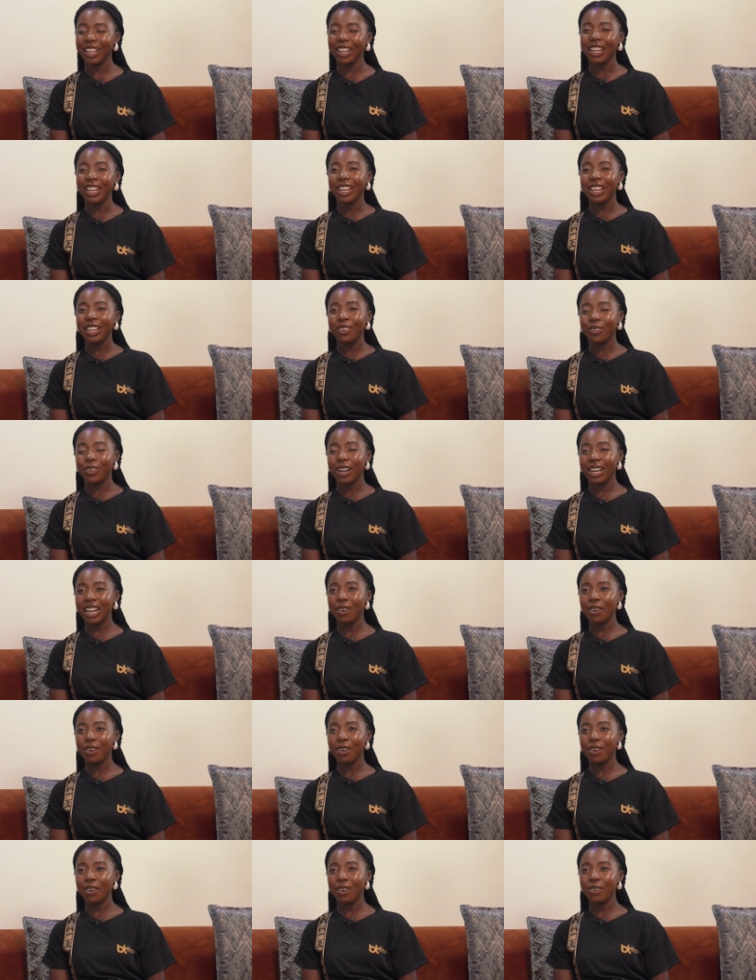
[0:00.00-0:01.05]
Yes.
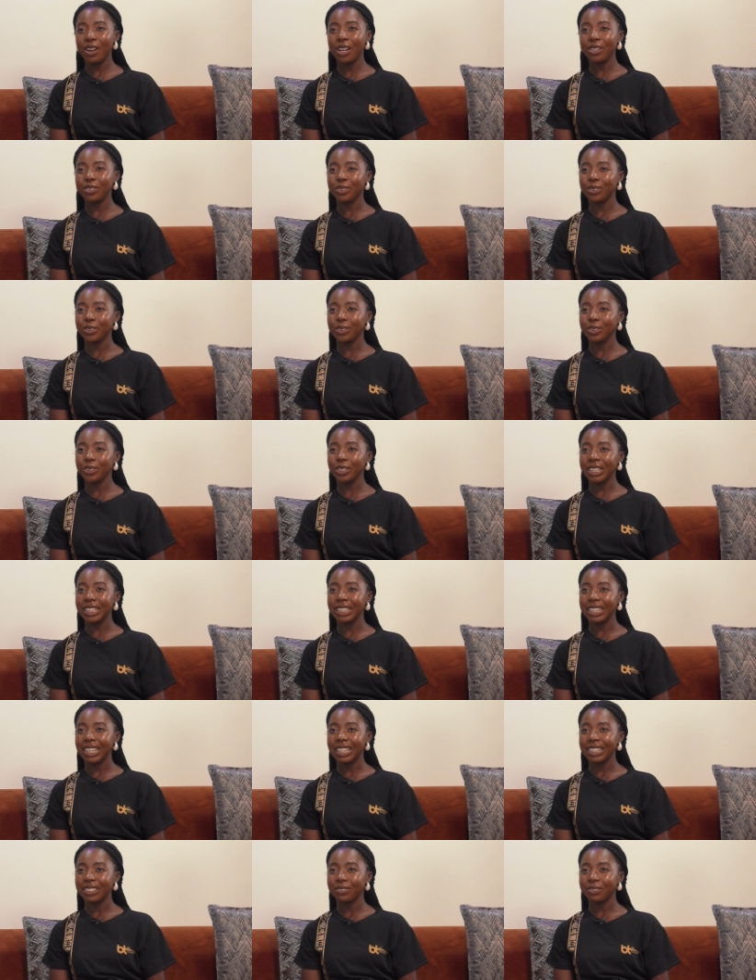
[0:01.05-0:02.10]
When I went to school
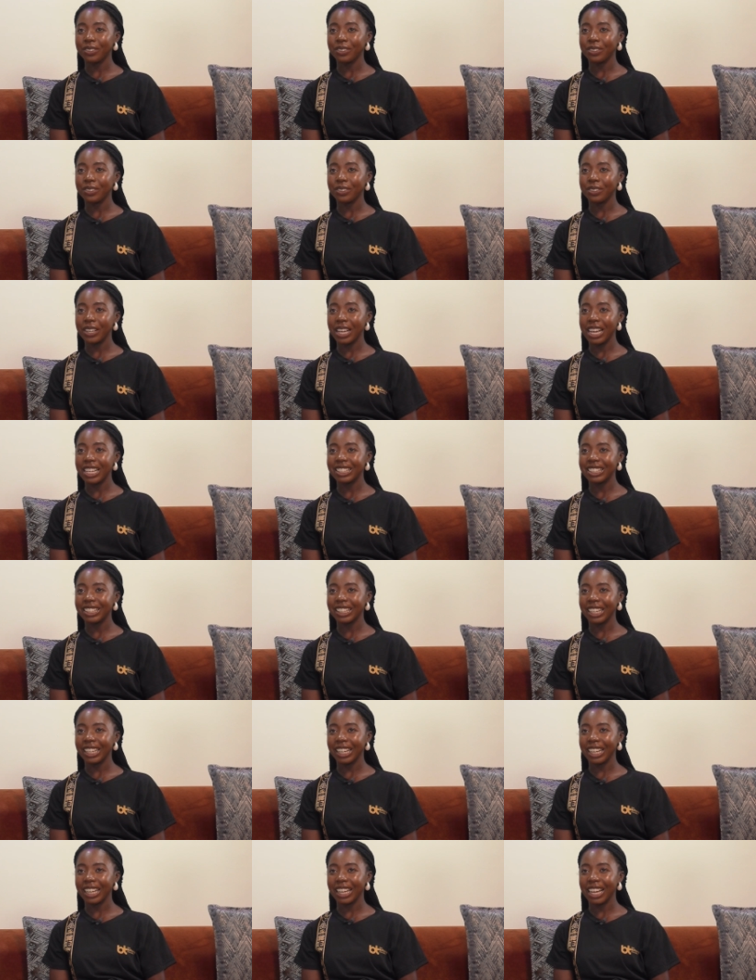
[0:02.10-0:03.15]
in the
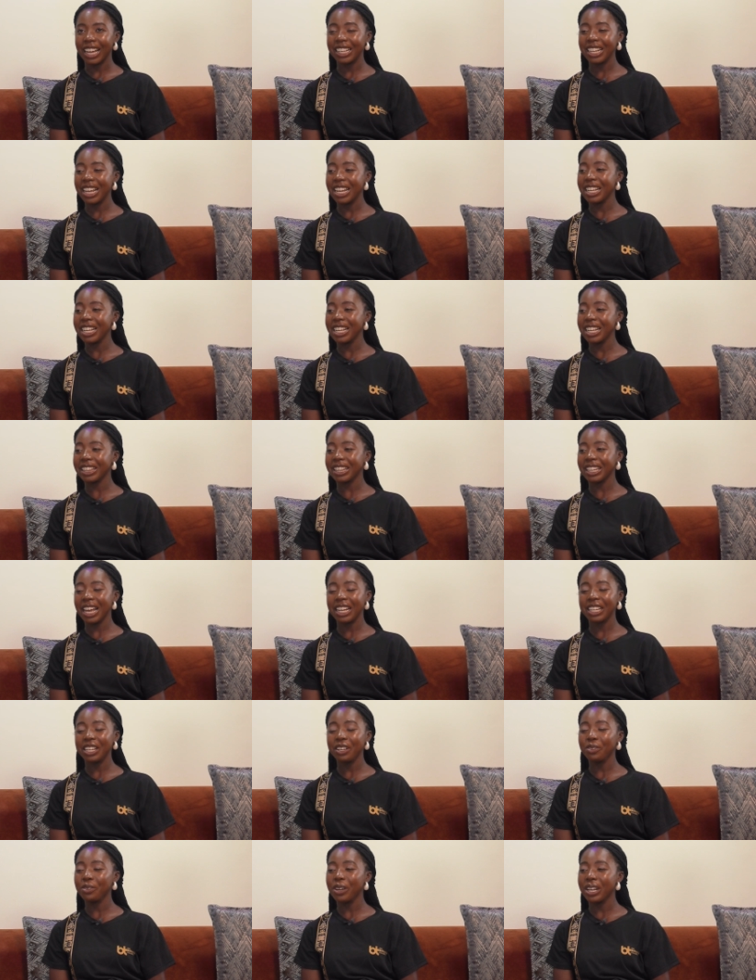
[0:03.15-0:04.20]
first year, I didn't I
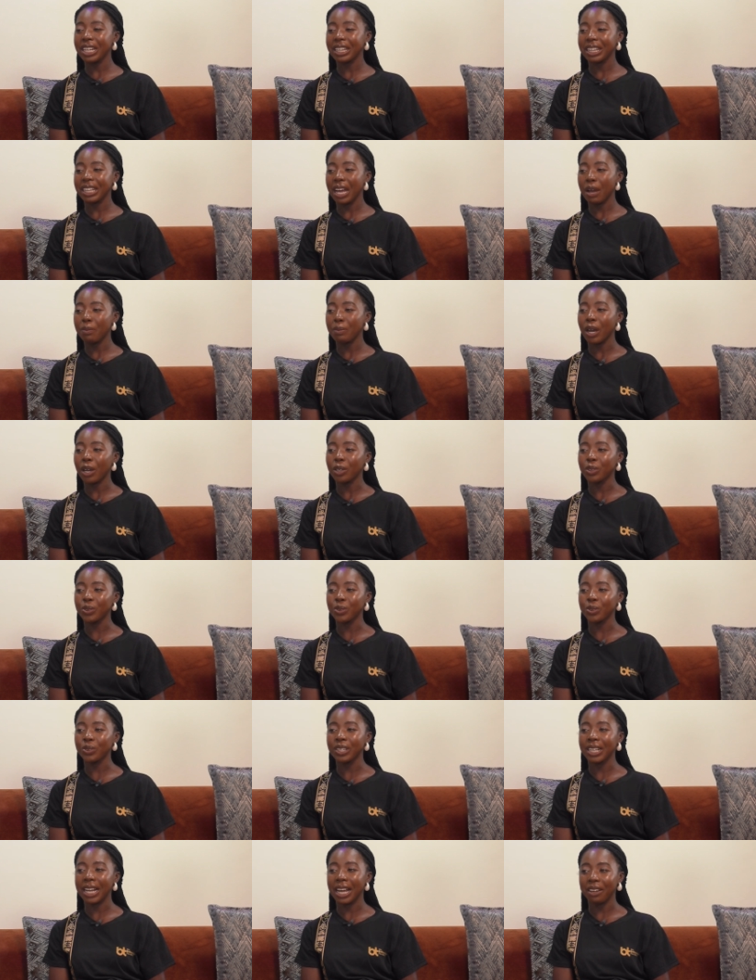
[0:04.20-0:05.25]
didn't know anything about
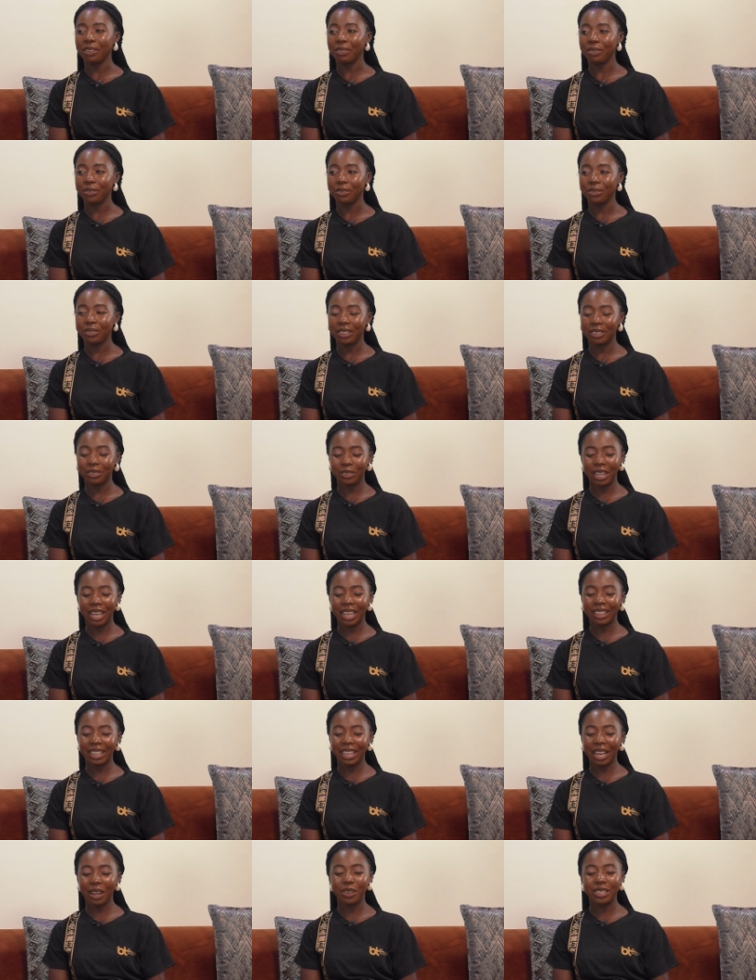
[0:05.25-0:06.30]
Tudu life. Yes. So
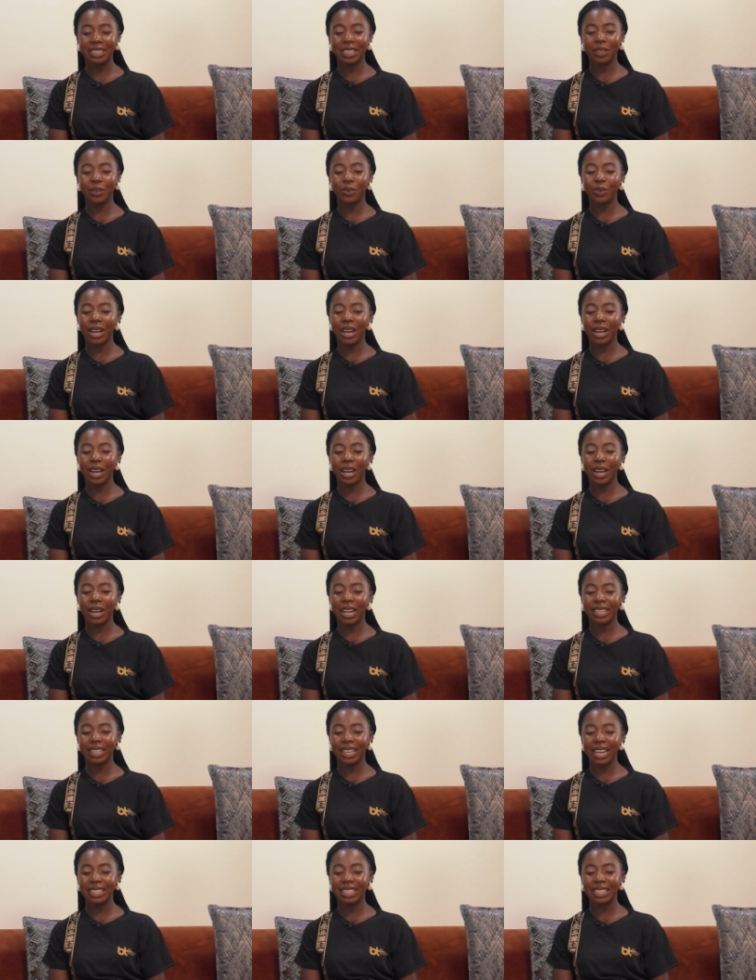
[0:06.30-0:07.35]
I think I was sick
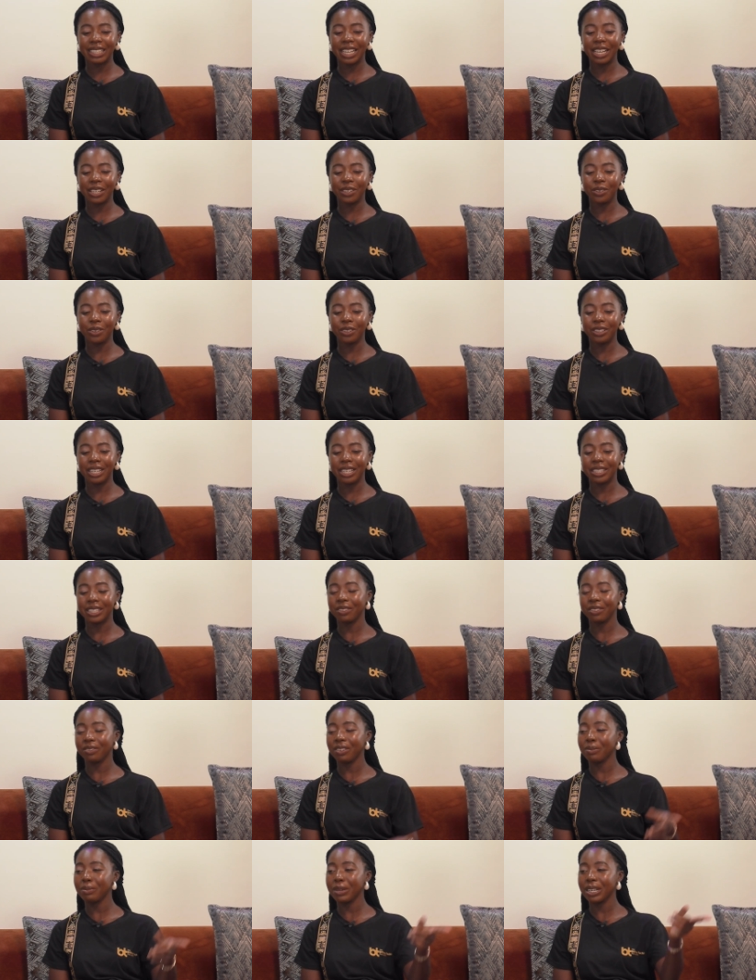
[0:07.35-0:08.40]
one night and I know there's a
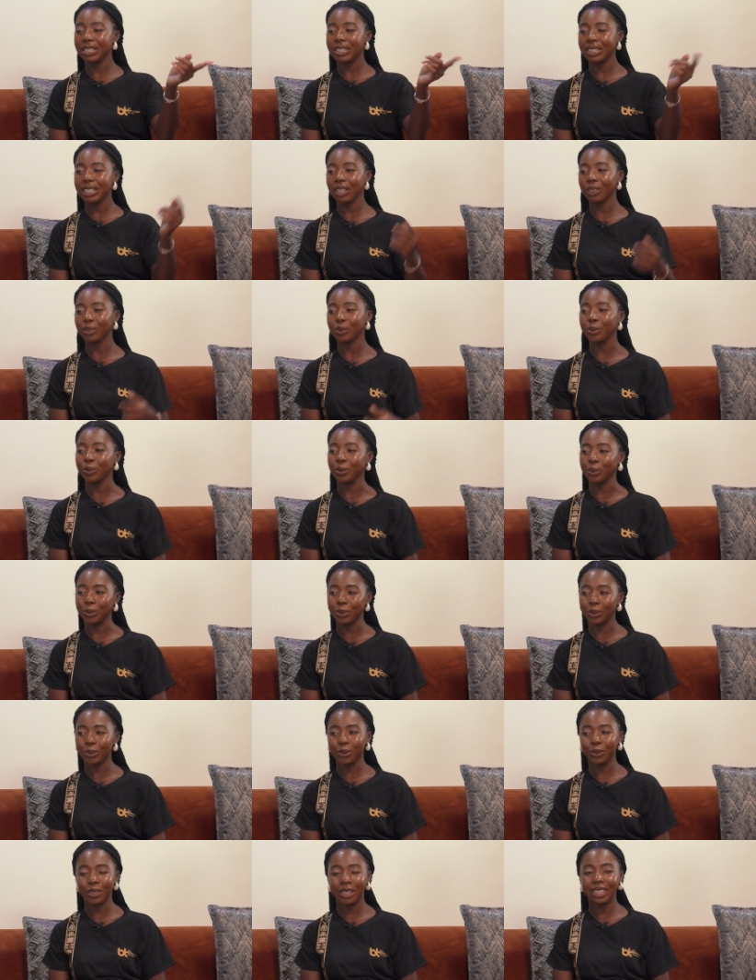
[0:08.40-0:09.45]
pharmacy at Tudu.
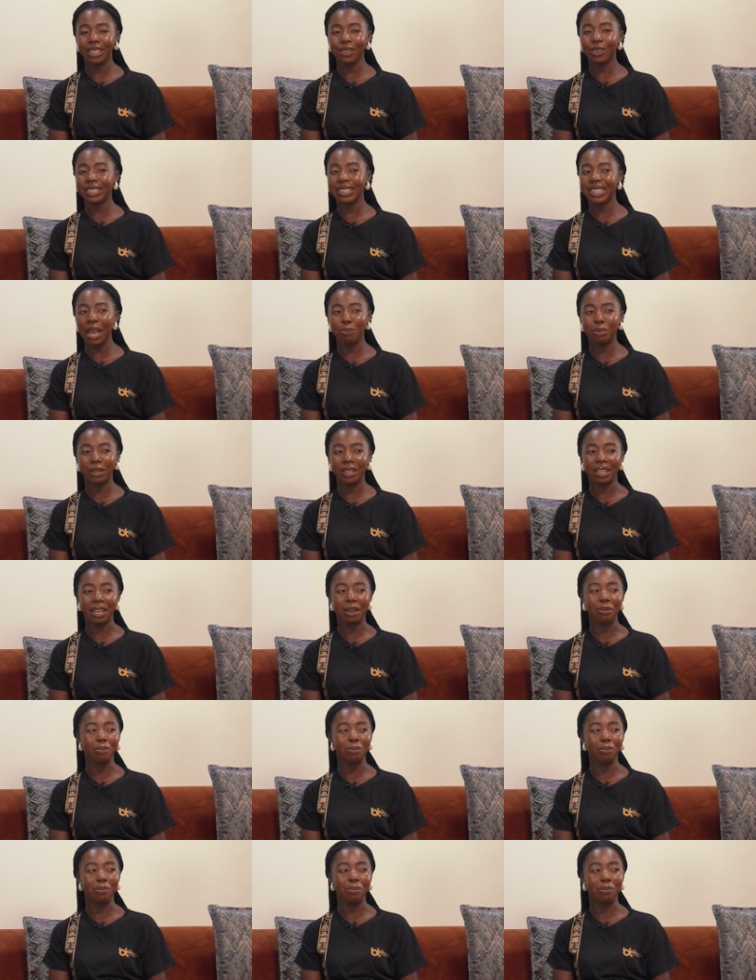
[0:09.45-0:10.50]
There was 9
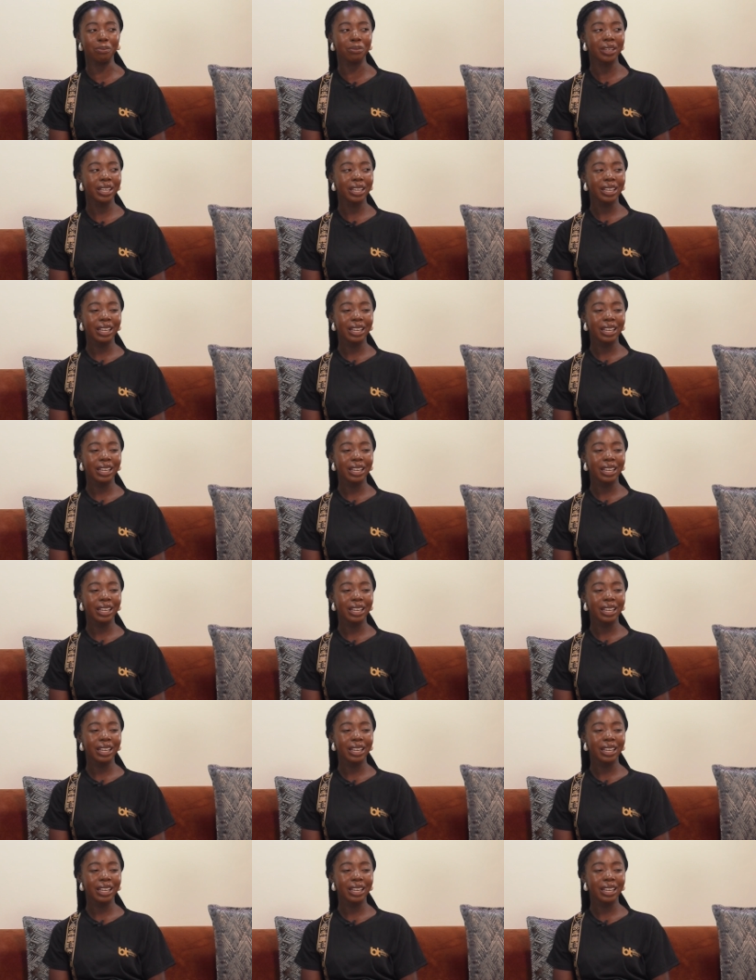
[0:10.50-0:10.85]
p.m.